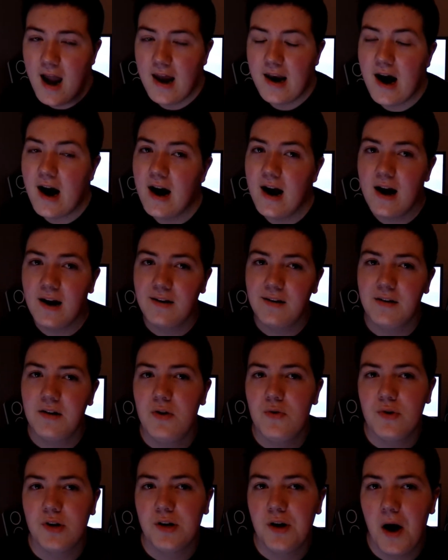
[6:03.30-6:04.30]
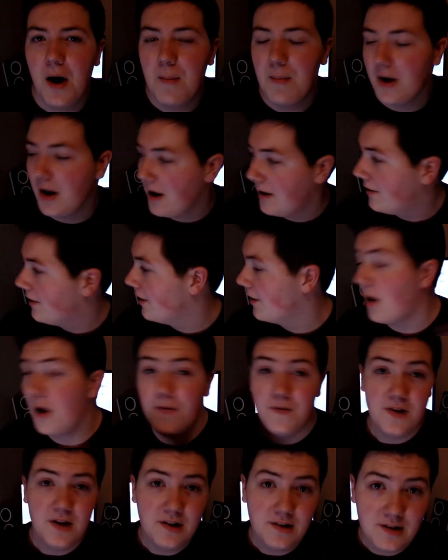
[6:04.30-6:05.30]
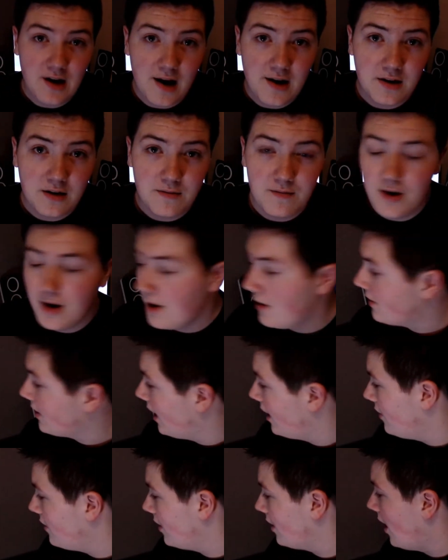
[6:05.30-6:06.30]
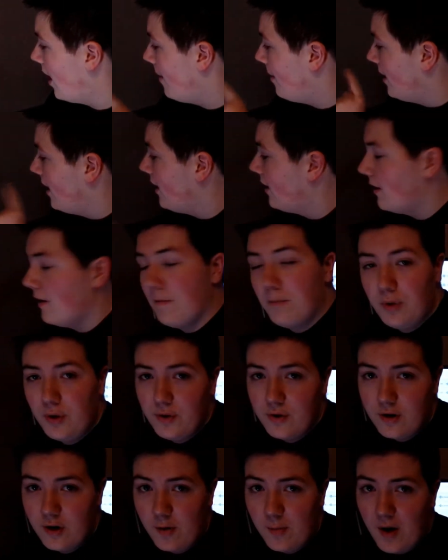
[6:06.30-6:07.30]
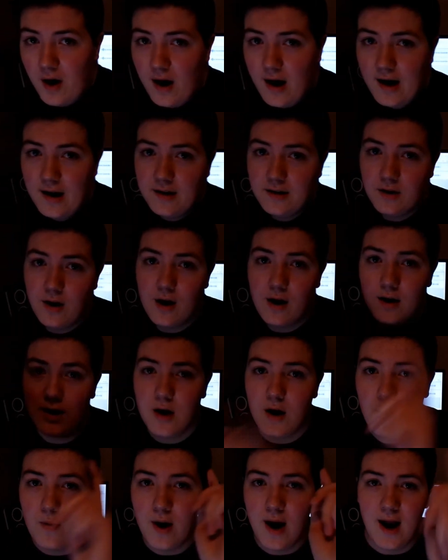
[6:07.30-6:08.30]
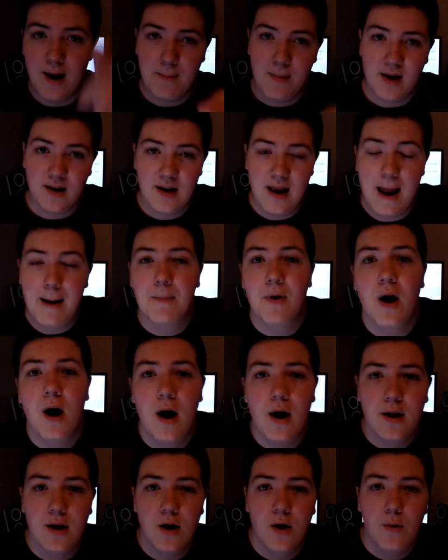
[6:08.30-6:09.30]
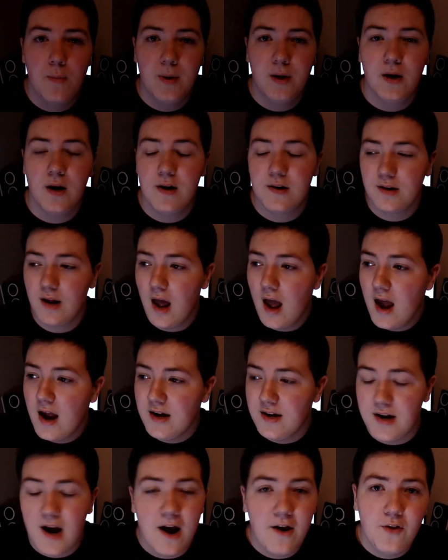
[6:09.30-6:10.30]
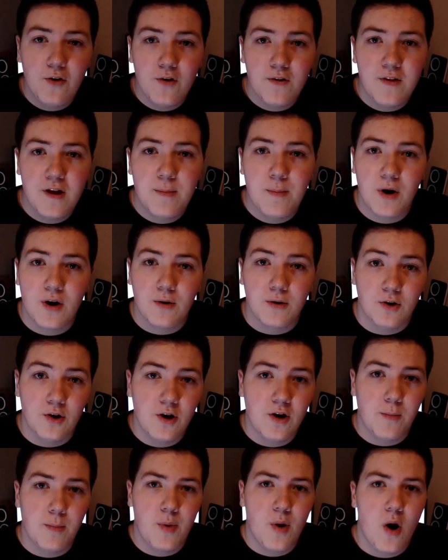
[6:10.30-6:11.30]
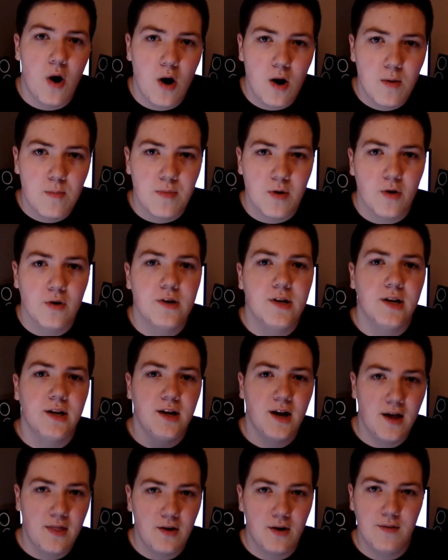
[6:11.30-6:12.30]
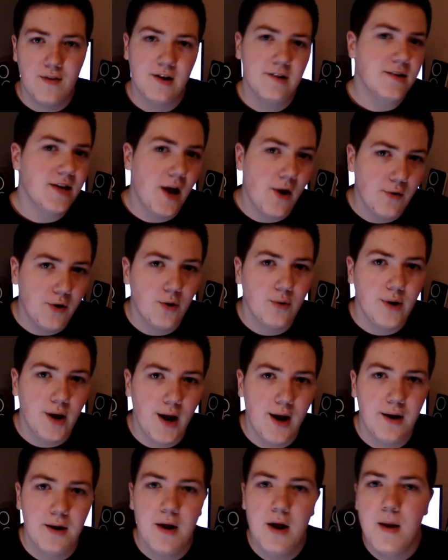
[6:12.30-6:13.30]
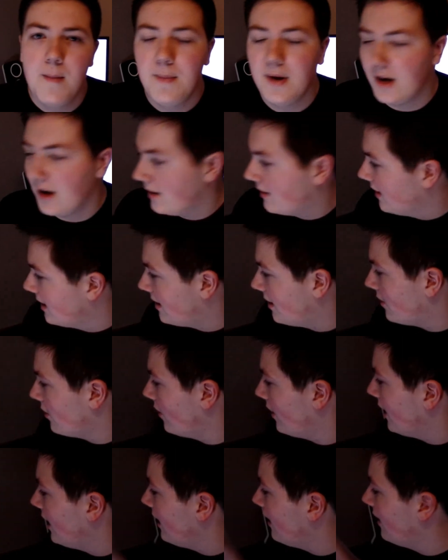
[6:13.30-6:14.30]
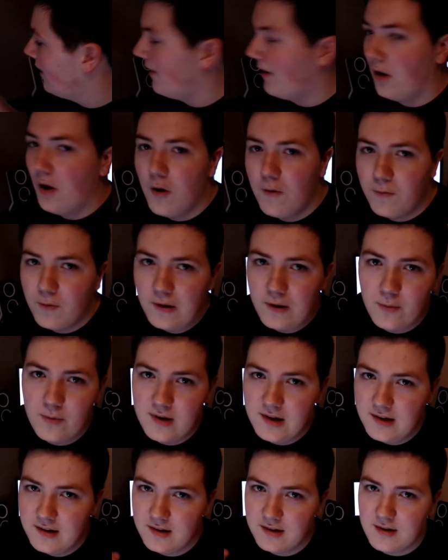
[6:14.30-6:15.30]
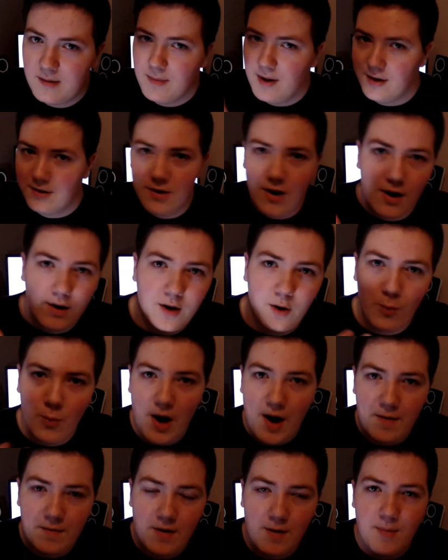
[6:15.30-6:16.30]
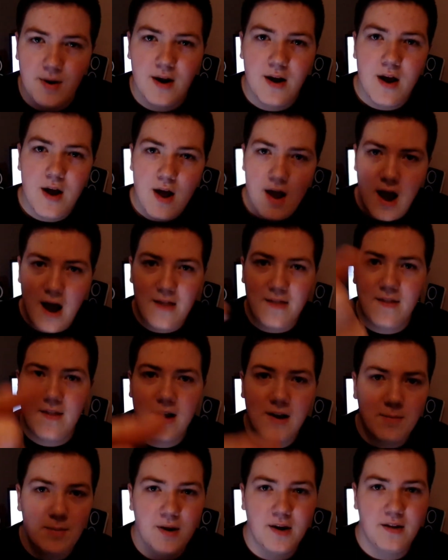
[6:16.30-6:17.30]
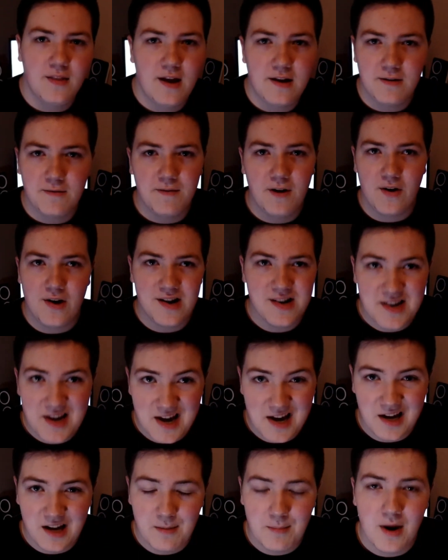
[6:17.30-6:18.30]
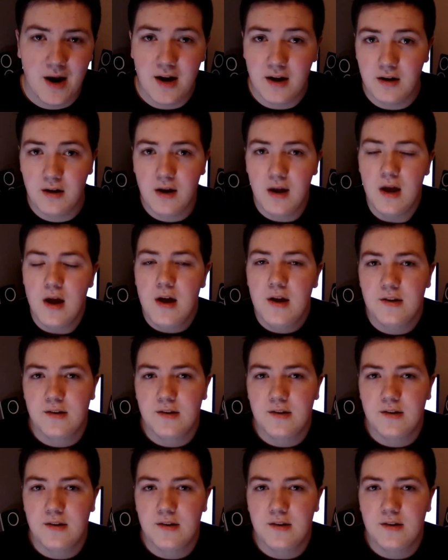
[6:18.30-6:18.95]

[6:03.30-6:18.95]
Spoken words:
And I actually use a combination on these kinds of videos. I use a combination of blue snowball ice audio and my camera audio because neither of them are good apart, but together they sound okay. Because this is only getting in the low frequencies because I'm like talking away from it, and that's a very tinny mic.